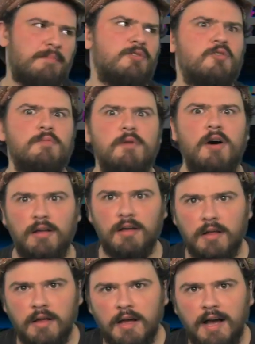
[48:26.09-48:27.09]
But come on,
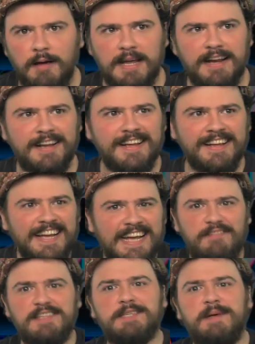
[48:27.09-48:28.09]
I mean,
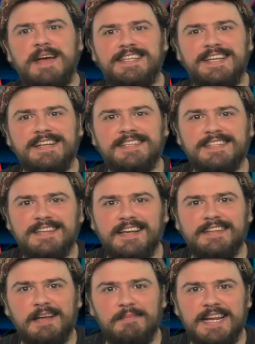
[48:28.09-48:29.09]
Kevin Spacey isn't
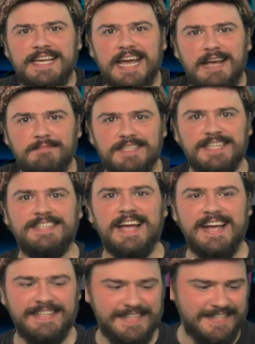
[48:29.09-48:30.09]
selling that many games these days,